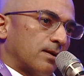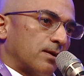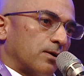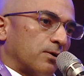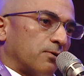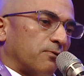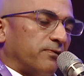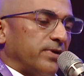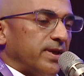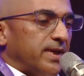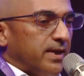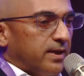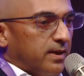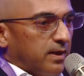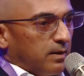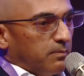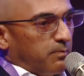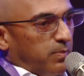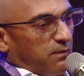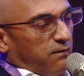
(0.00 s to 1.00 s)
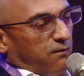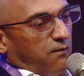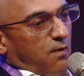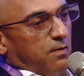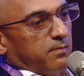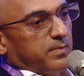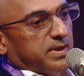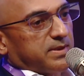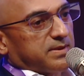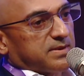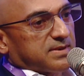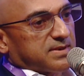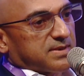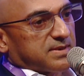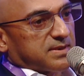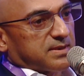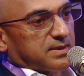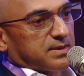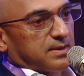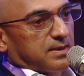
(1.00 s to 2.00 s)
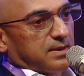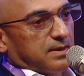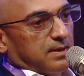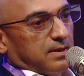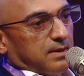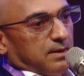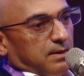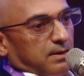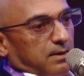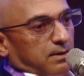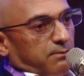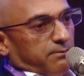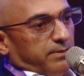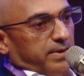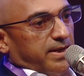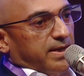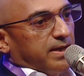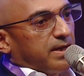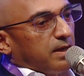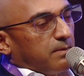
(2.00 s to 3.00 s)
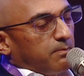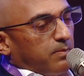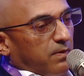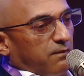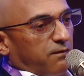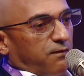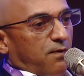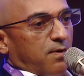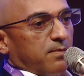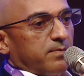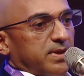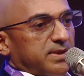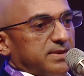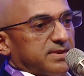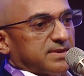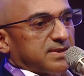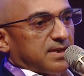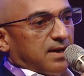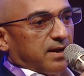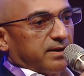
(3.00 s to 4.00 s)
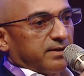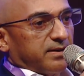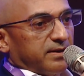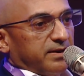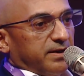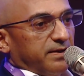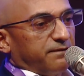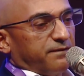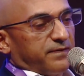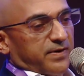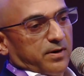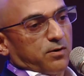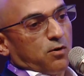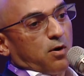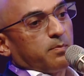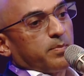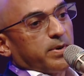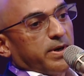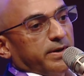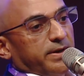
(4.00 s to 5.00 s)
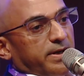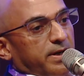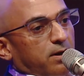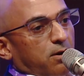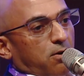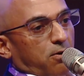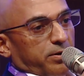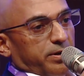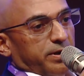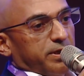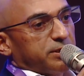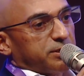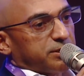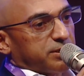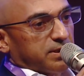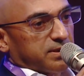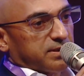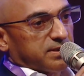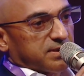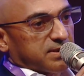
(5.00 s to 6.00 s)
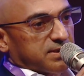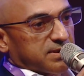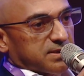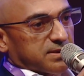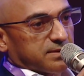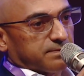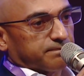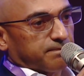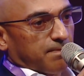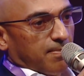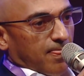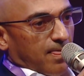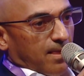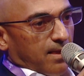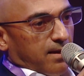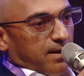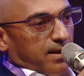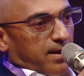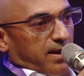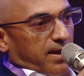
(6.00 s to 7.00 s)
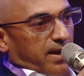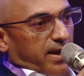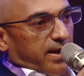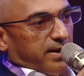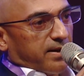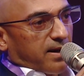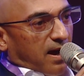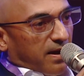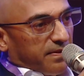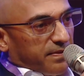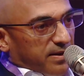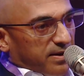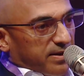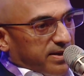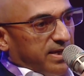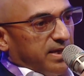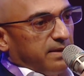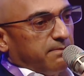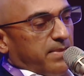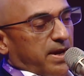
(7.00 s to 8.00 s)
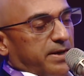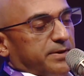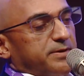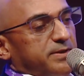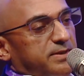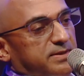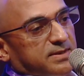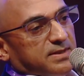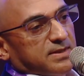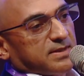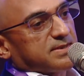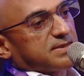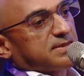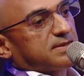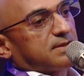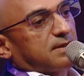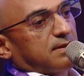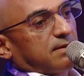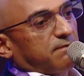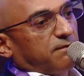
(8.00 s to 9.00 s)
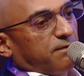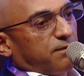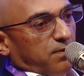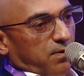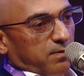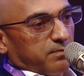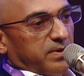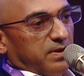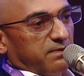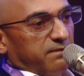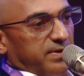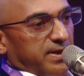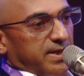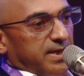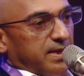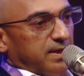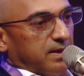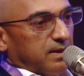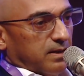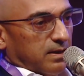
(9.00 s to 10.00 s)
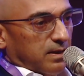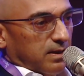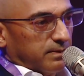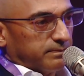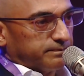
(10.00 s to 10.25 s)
vehicle performance under different operating conditions, and other key matrices from the vehicle.